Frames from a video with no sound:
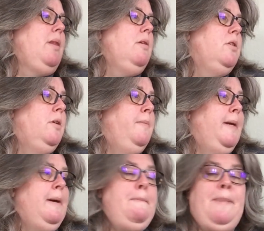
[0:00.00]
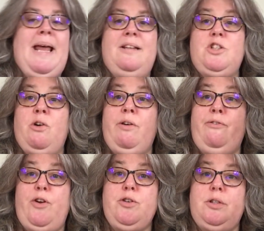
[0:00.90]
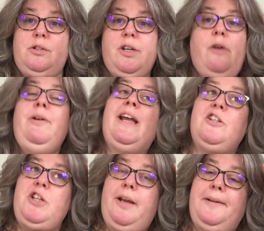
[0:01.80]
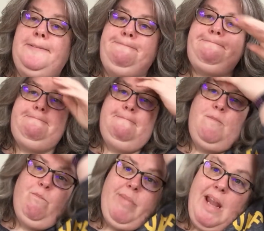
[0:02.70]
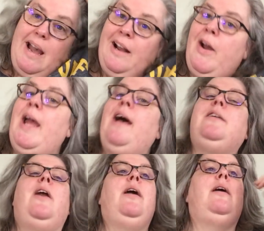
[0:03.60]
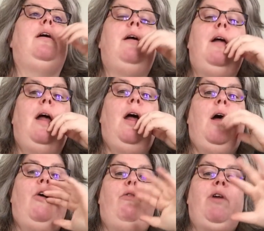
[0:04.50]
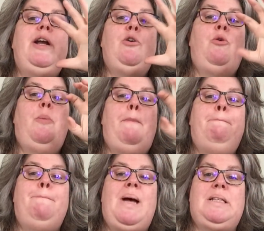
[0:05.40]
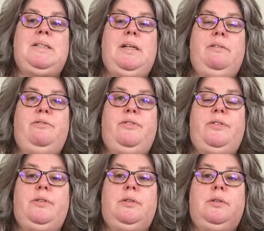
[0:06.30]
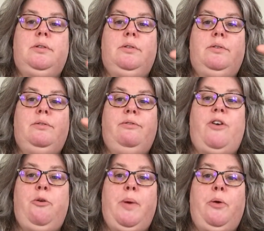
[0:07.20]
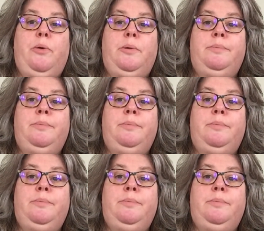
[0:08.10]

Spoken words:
excuse me, and plans are afoot to go next year, and I had like real massive FOMO.